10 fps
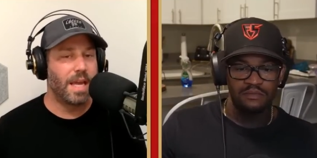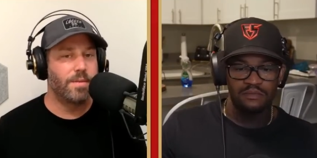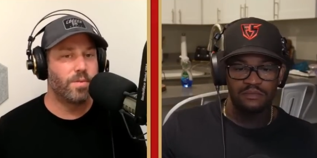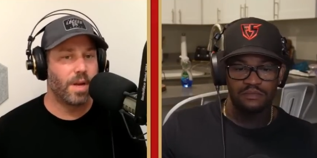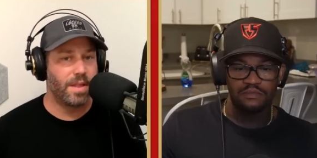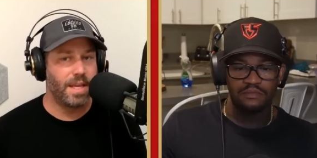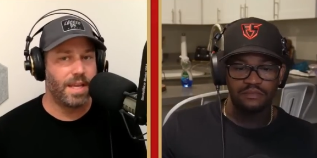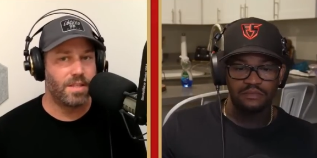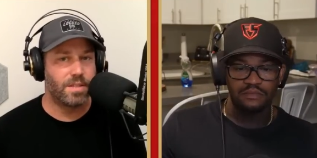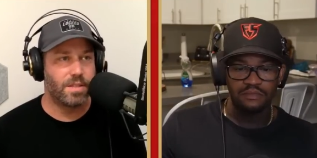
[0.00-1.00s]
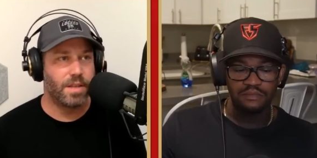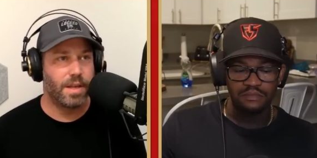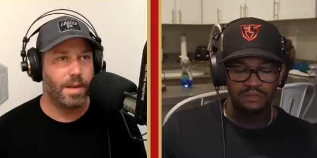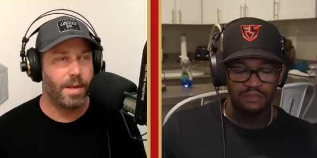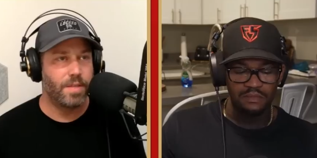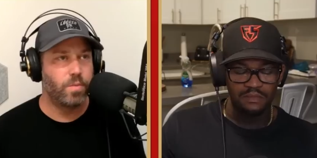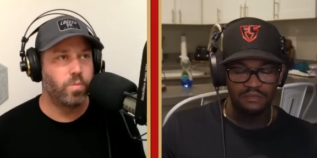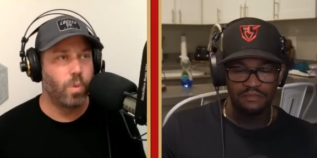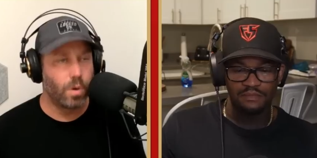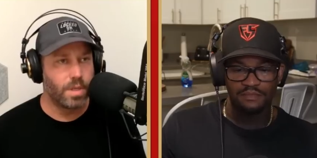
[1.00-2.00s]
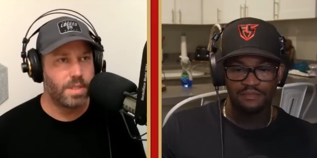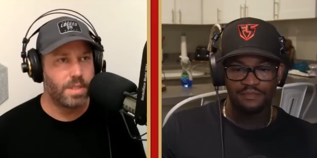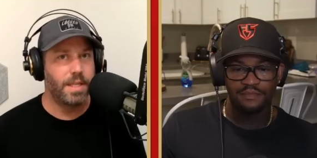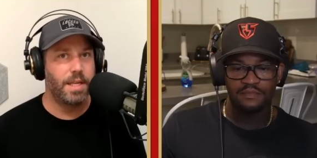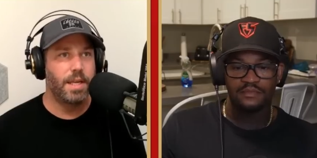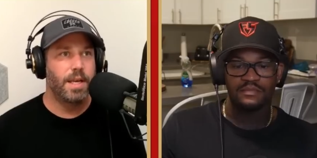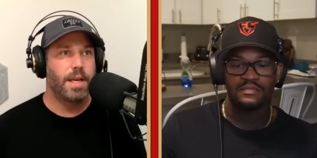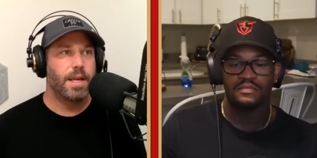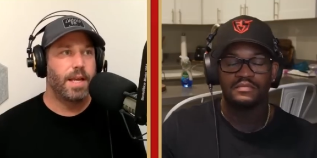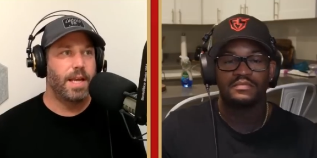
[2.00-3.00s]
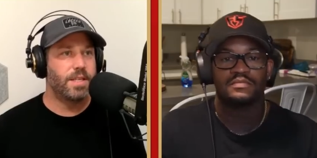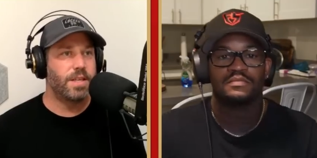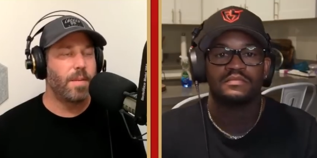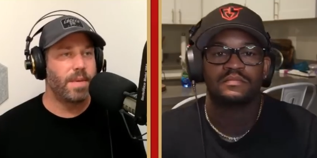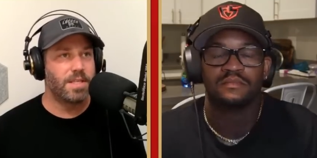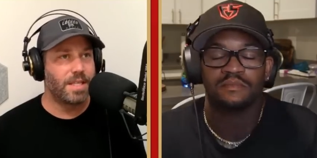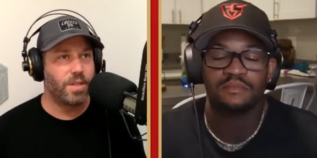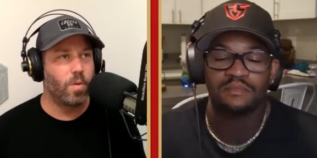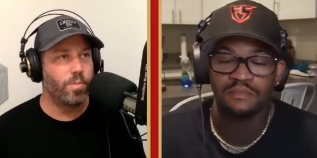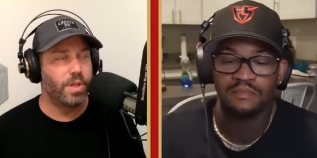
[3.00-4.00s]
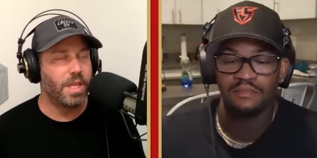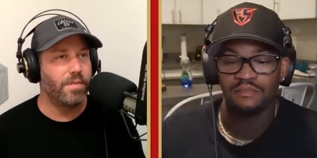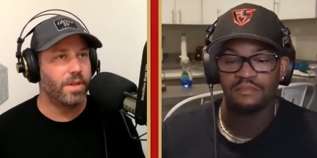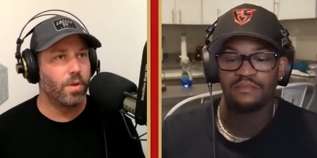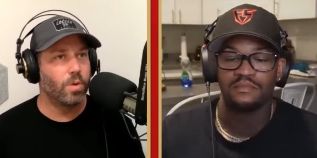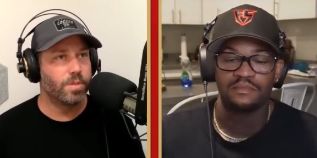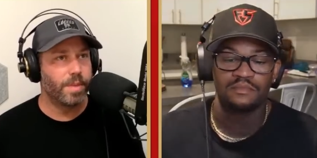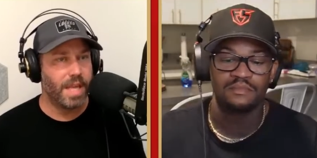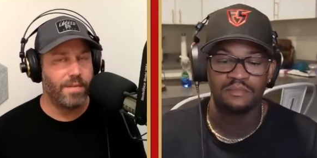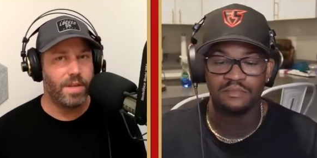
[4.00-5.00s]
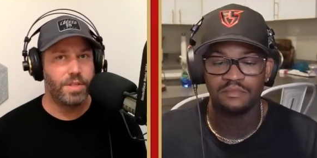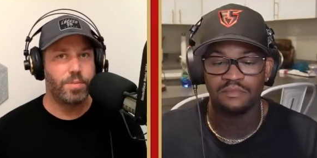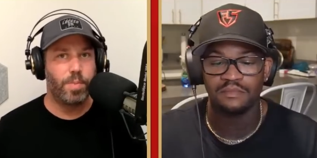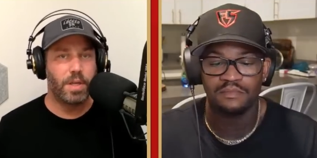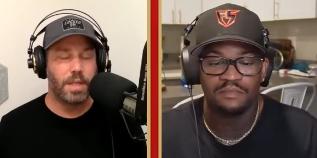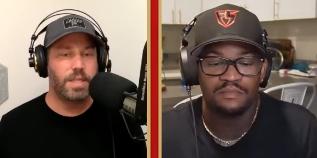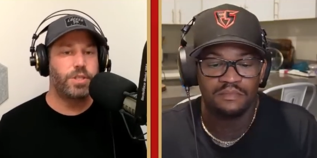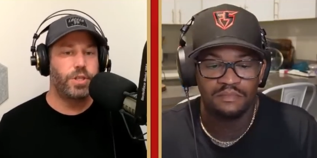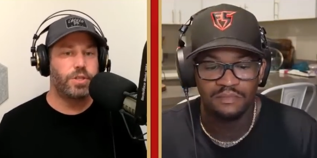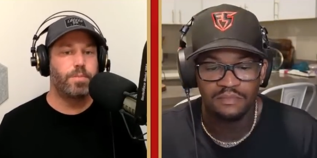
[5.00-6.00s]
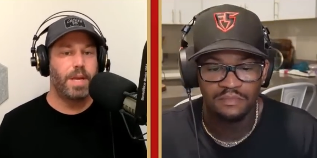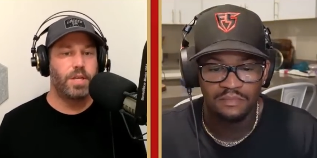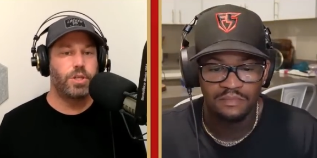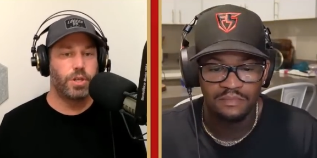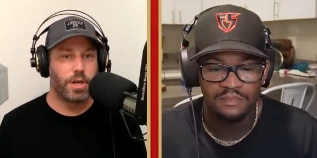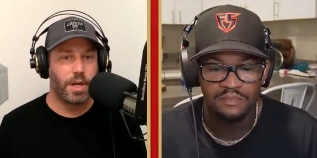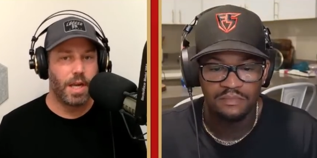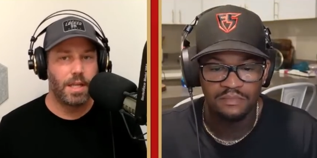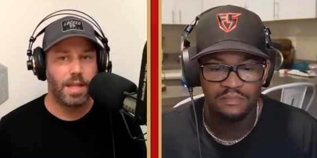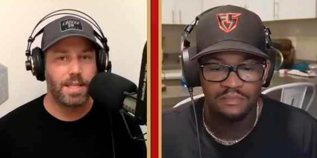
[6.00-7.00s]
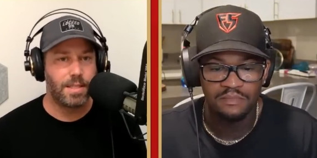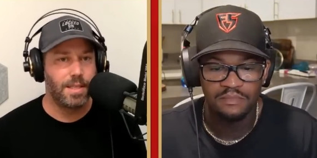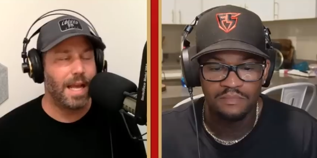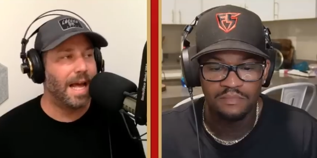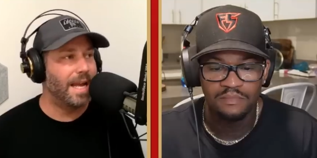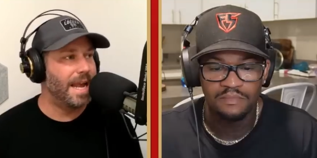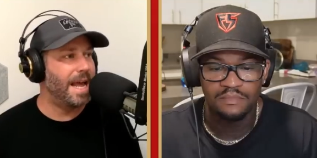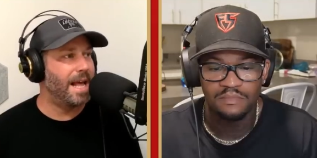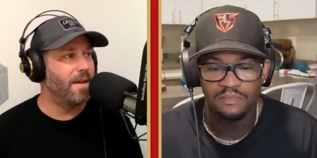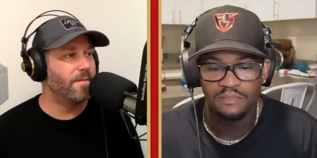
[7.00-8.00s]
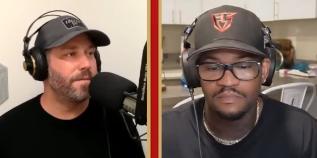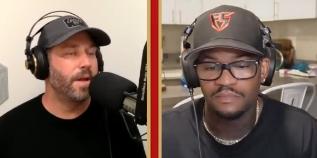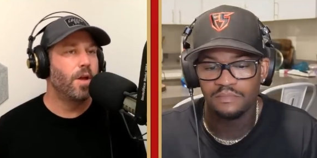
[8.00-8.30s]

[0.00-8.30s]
Speaker 1: games where I think it's it's warranted. And it's not because I don't believe in Colton McKivitz, but let's just make sure and let's not have